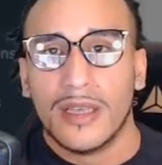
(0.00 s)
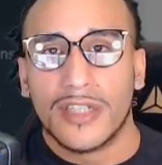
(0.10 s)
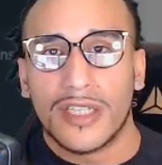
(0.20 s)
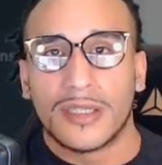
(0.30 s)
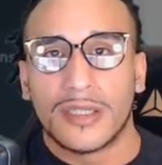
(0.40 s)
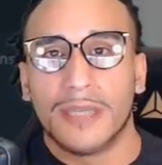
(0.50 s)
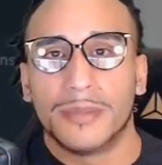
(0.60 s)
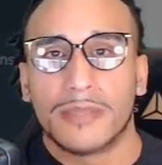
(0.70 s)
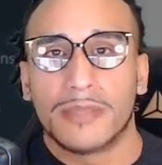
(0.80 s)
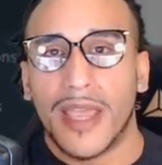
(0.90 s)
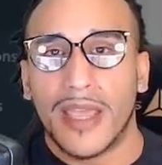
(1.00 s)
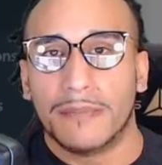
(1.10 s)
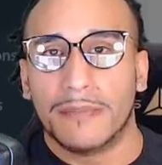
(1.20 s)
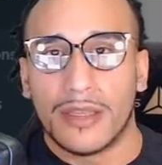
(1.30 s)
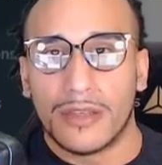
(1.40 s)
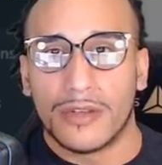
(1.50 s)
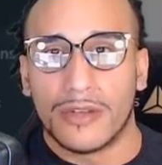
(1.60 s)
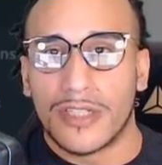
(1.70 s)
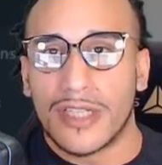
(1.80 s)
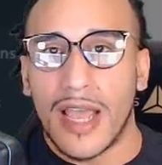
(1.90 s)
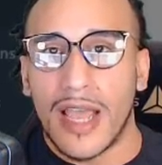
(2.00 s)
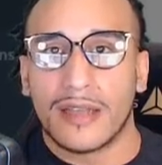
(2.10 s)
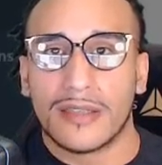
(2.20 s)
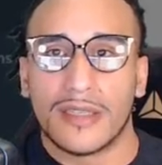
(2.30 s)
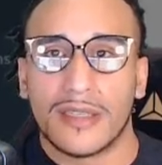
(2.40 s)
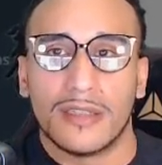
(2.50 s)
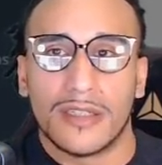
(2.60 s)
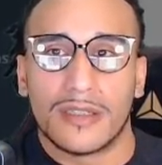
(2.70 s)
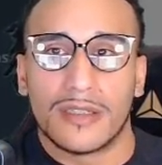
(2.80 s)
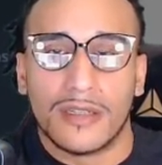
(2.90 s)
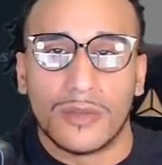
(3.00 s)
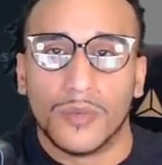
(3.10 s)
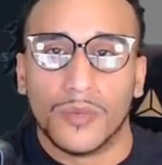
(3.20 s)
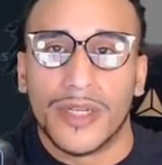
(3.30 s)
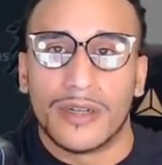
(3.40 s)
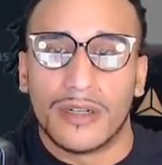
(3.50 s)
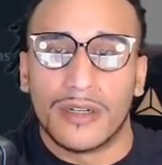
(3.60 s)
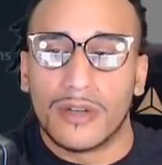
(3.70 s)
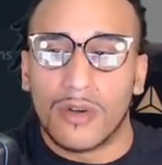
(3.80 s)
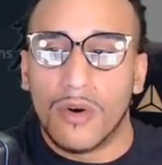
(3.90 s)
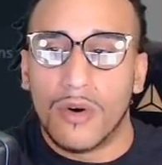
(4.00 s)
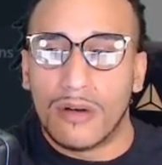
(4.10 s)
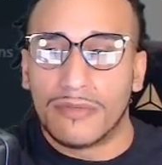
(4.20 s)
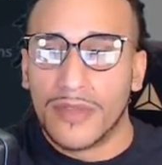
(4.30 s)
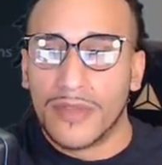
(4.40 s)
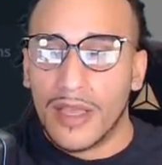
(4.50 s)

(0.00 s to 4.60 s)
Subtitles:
just keep spamming your chat, because then it'll just look weird, it'll look off,